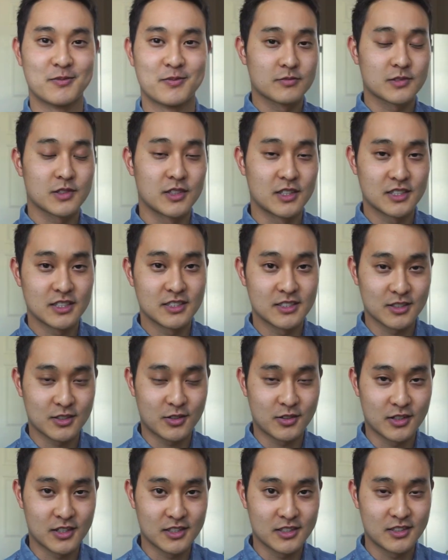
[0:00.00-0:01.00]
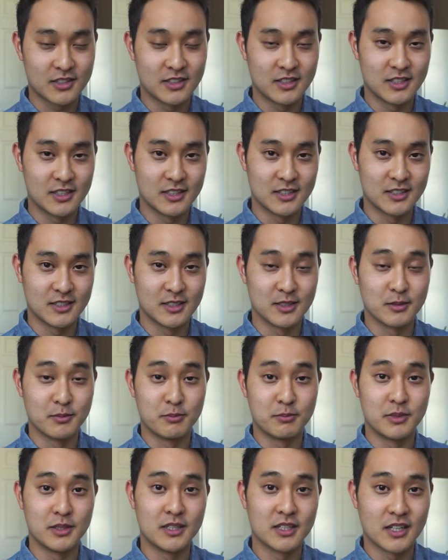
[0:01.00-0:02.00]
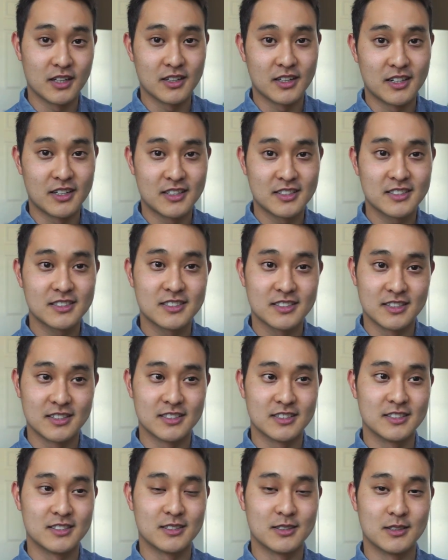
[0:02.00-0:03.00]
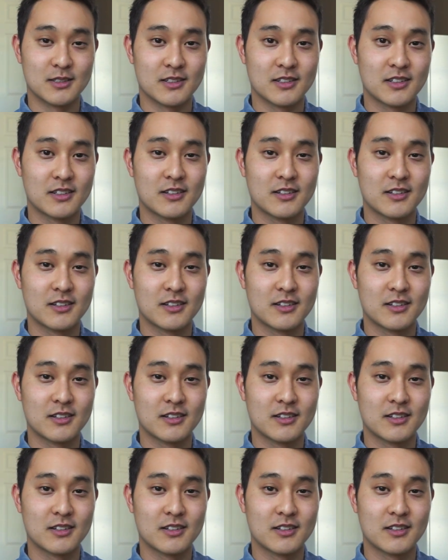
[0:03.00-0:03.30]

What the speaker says: So this is according to the BLS, this is the